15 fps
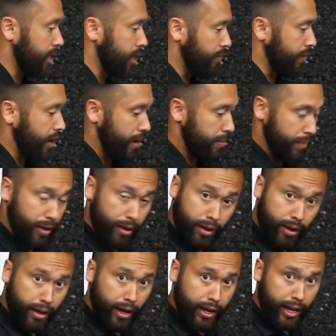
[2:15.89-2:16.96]
If I'm,
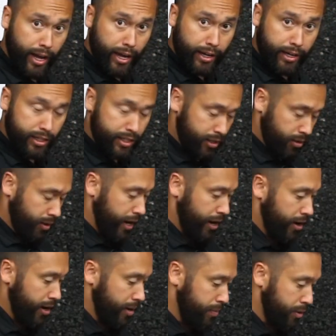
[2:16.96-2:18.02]
again, concealed
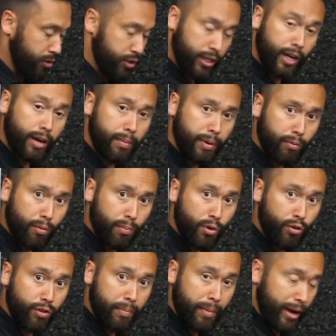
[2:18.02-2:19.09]
carrying, I'm usually going to be
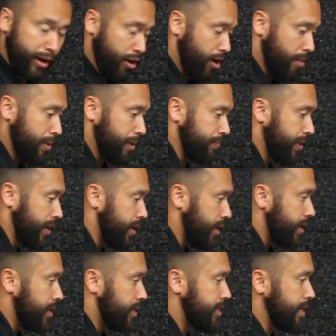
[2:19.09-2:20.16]
removing my garment.
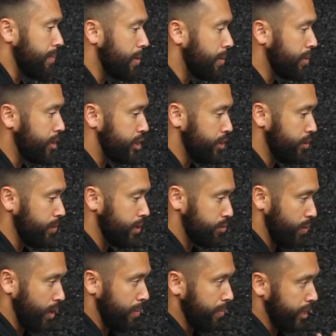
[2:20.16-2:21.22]
Step number 2 is
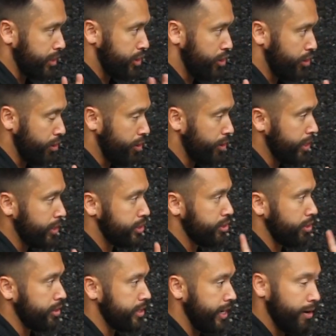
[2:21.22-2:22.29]
where I'm going to turn and
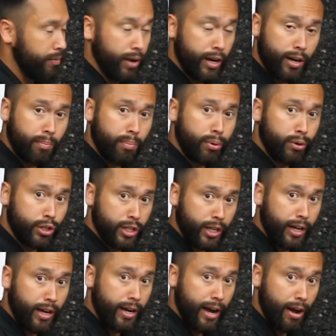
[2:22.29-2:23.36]
start to get ready to push the
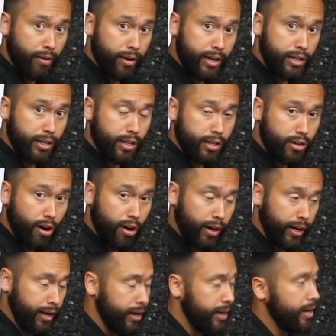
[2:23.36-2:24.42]
gun out into the
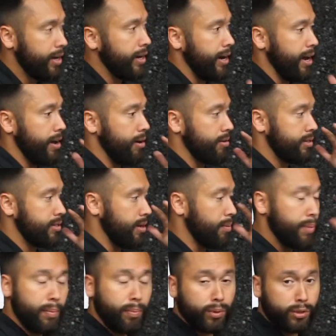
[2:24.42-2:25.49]
target. Now, some
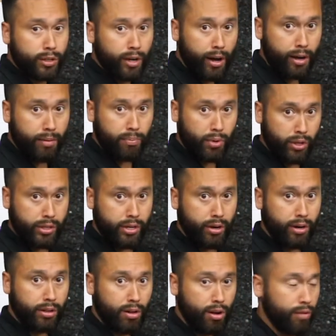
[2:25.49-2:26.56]
people are taught in military
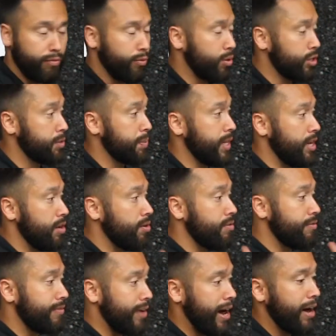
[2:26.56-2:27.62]
and law enforcement that you can
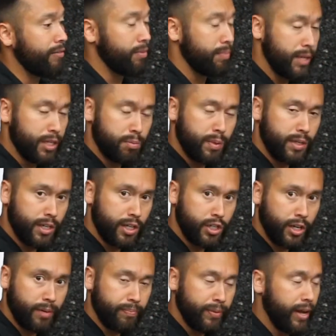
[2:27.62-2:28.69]
fire from this position.